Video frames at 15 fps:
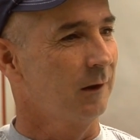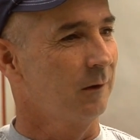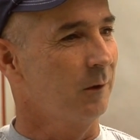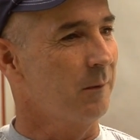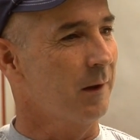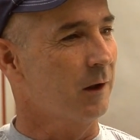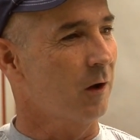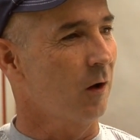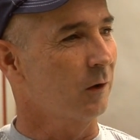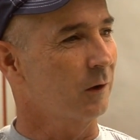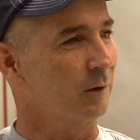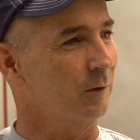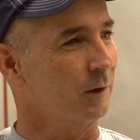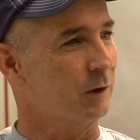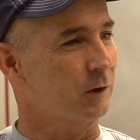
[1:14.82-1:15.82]
we may call
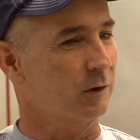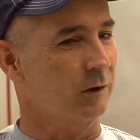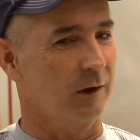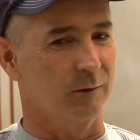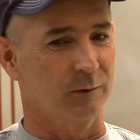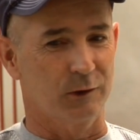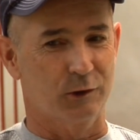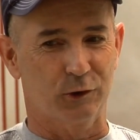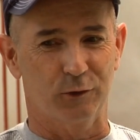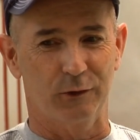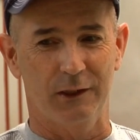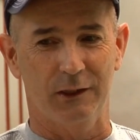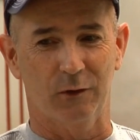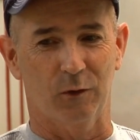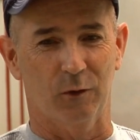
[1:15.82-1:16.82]
it a
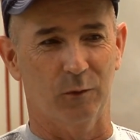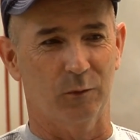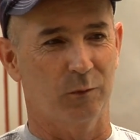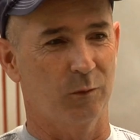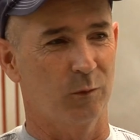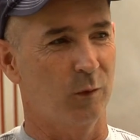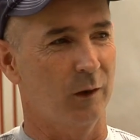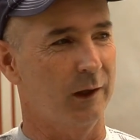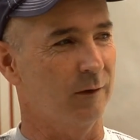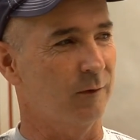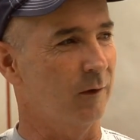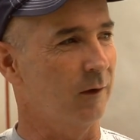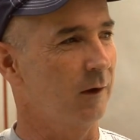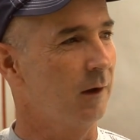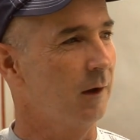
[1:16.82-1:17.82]
retreat or
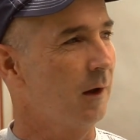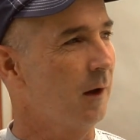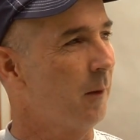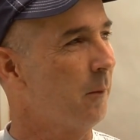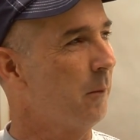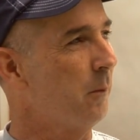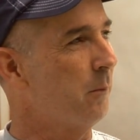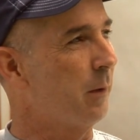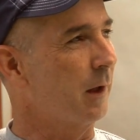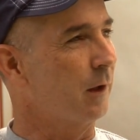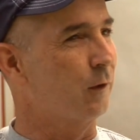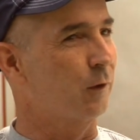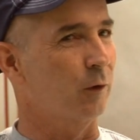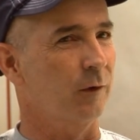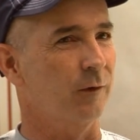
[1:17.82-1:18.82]
whatever, but
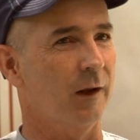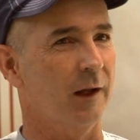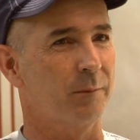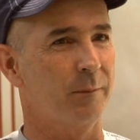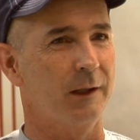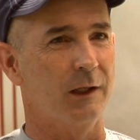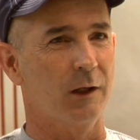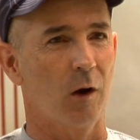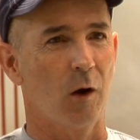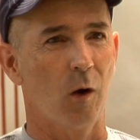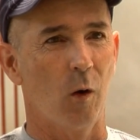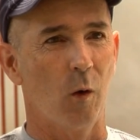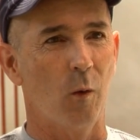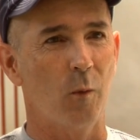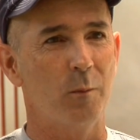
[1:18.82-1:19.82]
it's sort of like being
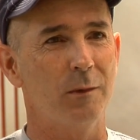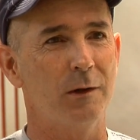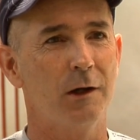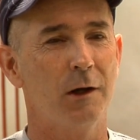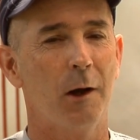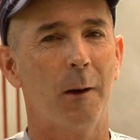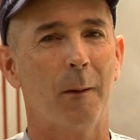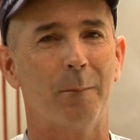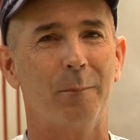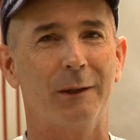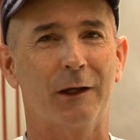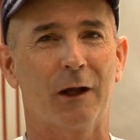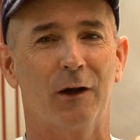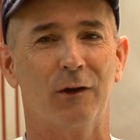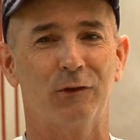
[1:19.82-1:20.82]
home,
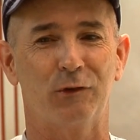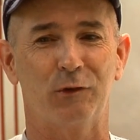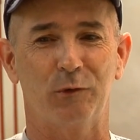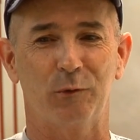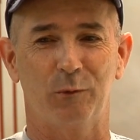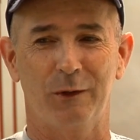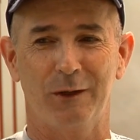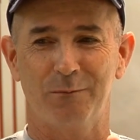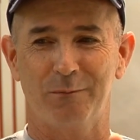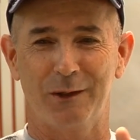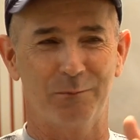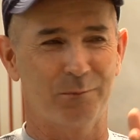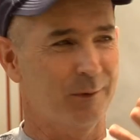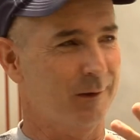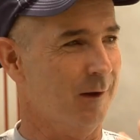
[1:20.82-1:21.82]
because we've
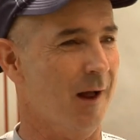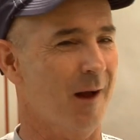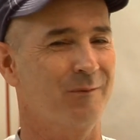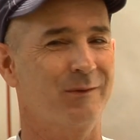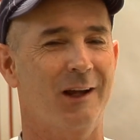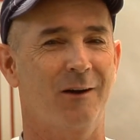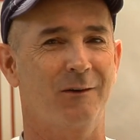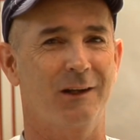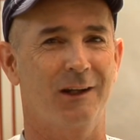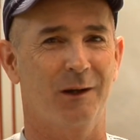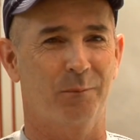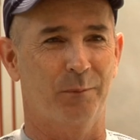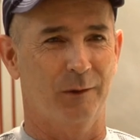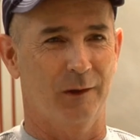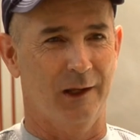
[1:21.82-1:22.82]
been plopped down in
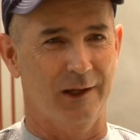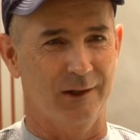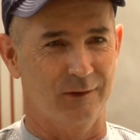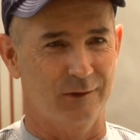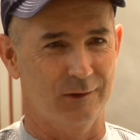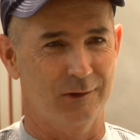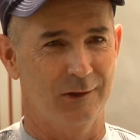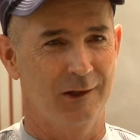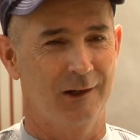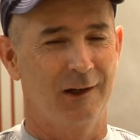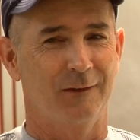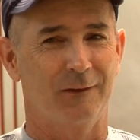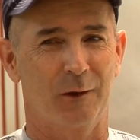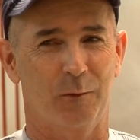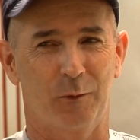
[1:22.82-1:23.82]
a place
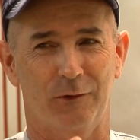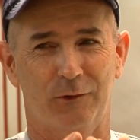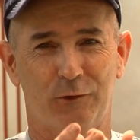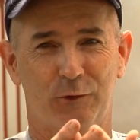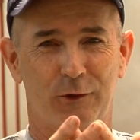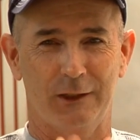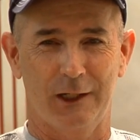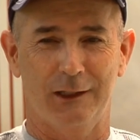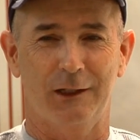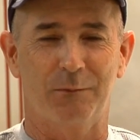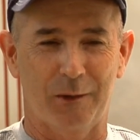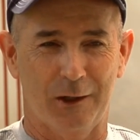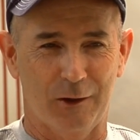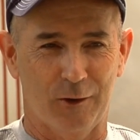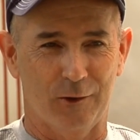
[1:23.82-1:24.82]
that was created
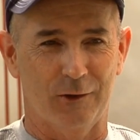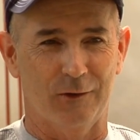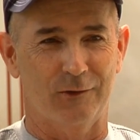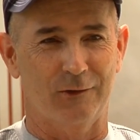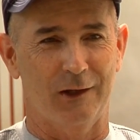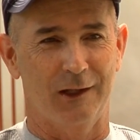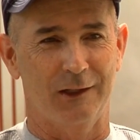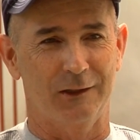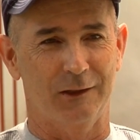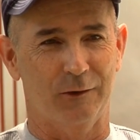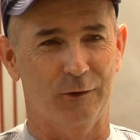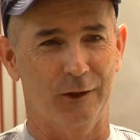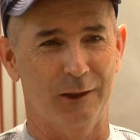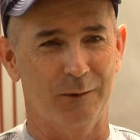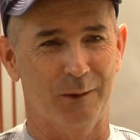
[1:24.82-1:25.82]
by artists and
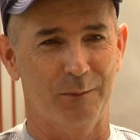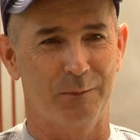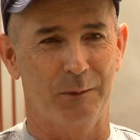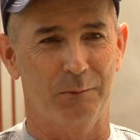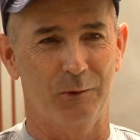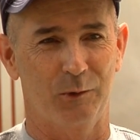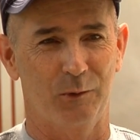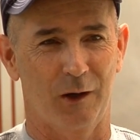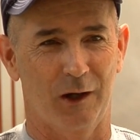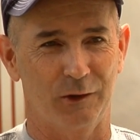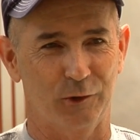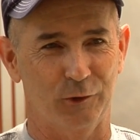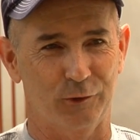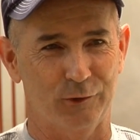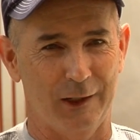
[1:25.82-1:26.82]
created by people who
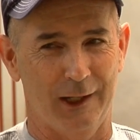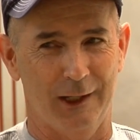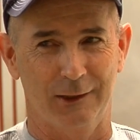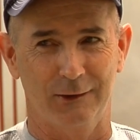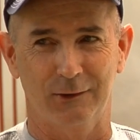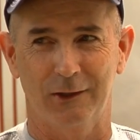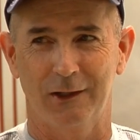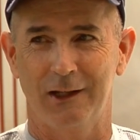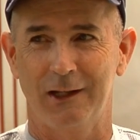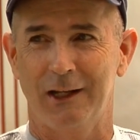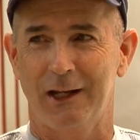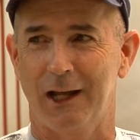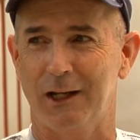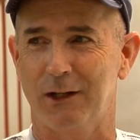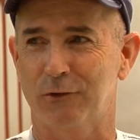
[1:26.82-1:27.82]
understand,
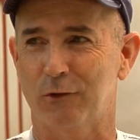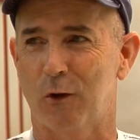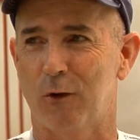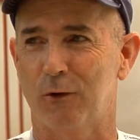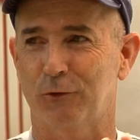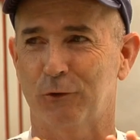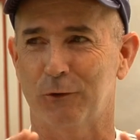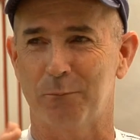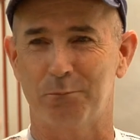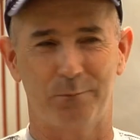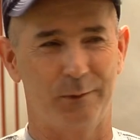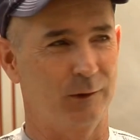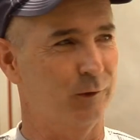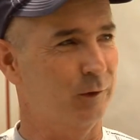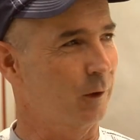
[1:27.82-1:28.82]
and it's all sort of
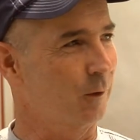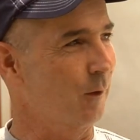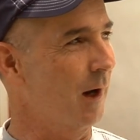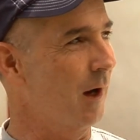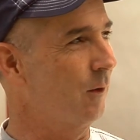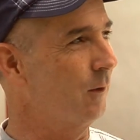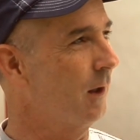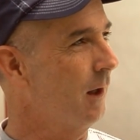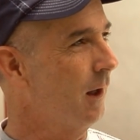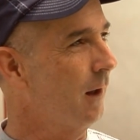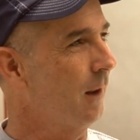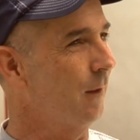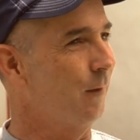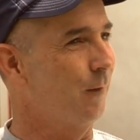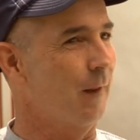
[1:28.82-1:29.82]
built around
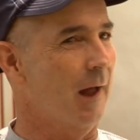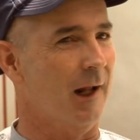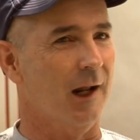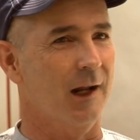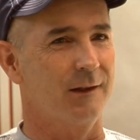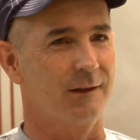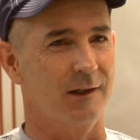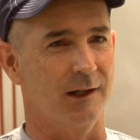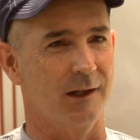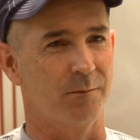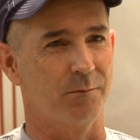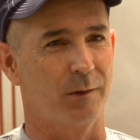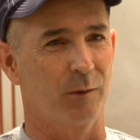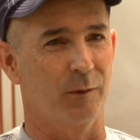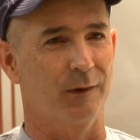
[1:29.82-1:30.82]
that idea
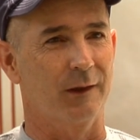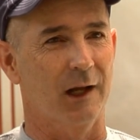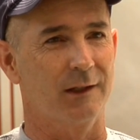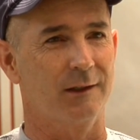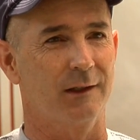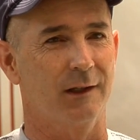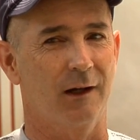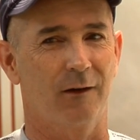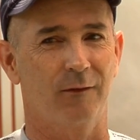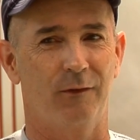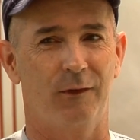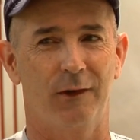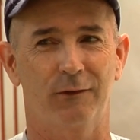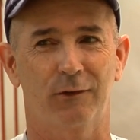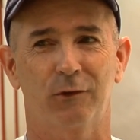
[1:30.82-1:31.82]
and built with the idea
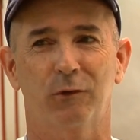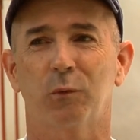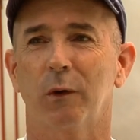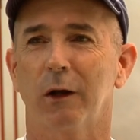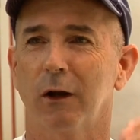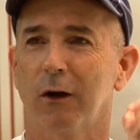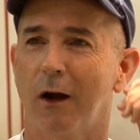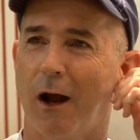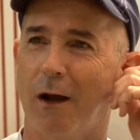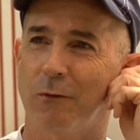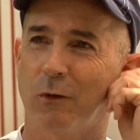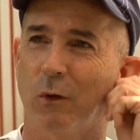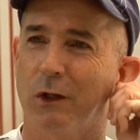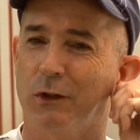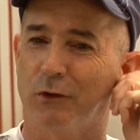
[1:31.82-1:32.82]
of this is where
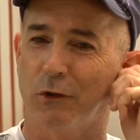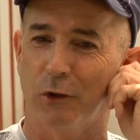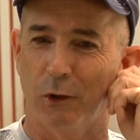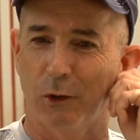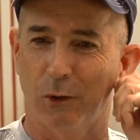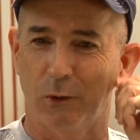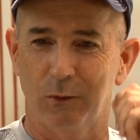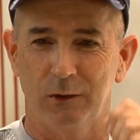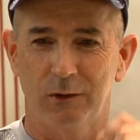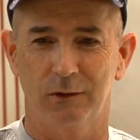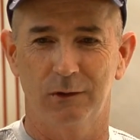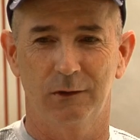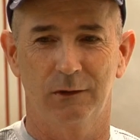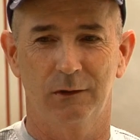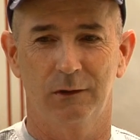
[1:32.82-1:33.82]
I'm going to go
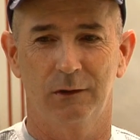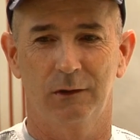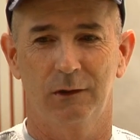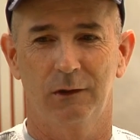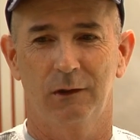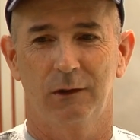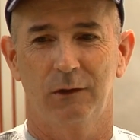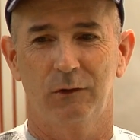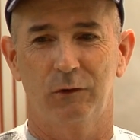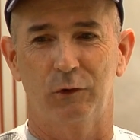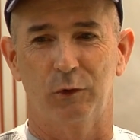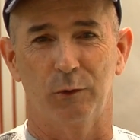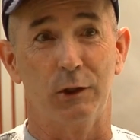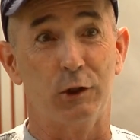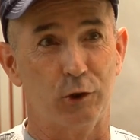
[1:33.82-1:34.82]

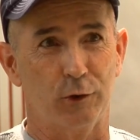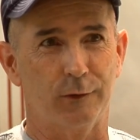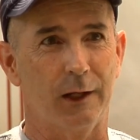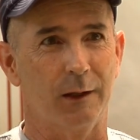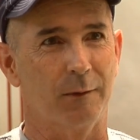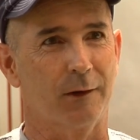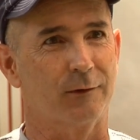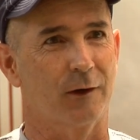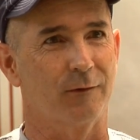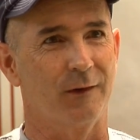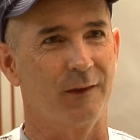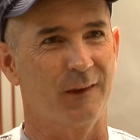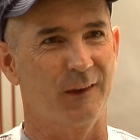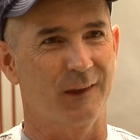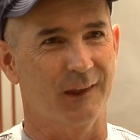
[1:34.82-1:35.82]
to rejuvenate myself
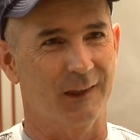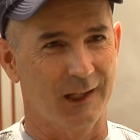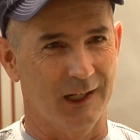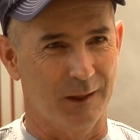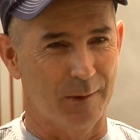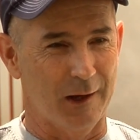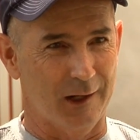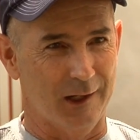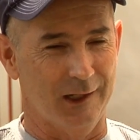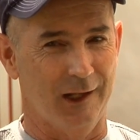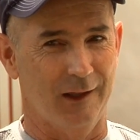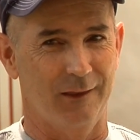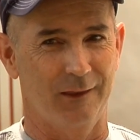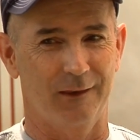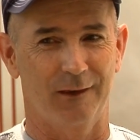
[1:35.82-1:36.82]
and think about it.
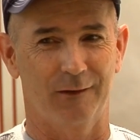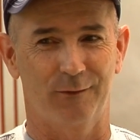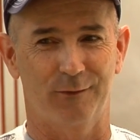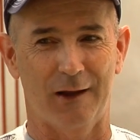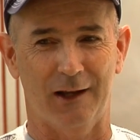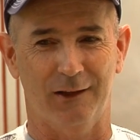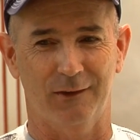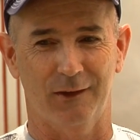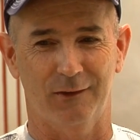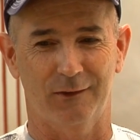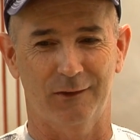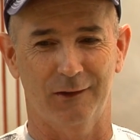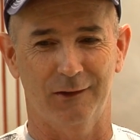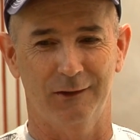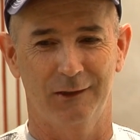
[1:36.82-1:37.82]
And the fact that
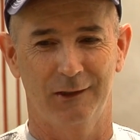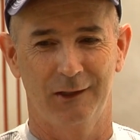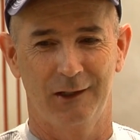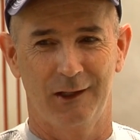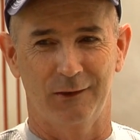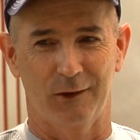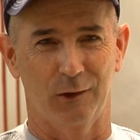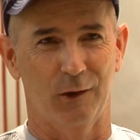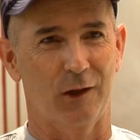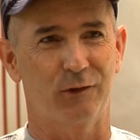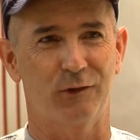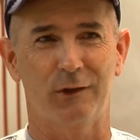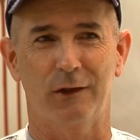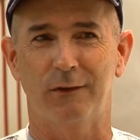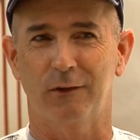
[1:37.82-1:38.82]
the
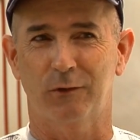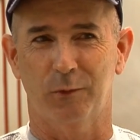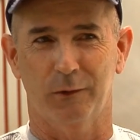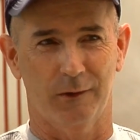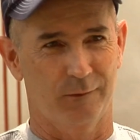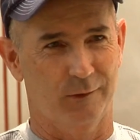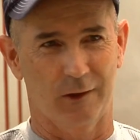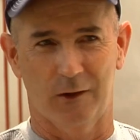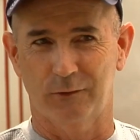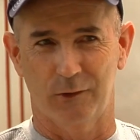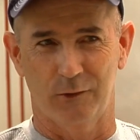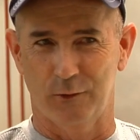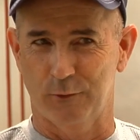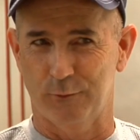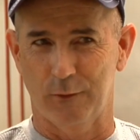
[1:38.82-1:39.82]
Lunts did this with themselves
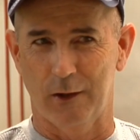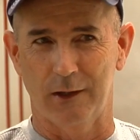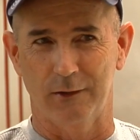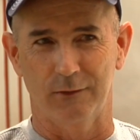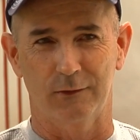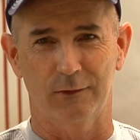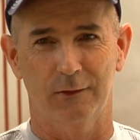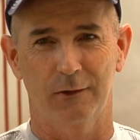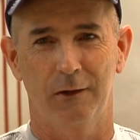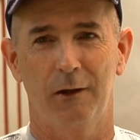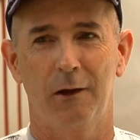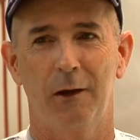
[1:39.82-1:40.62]
and their friends,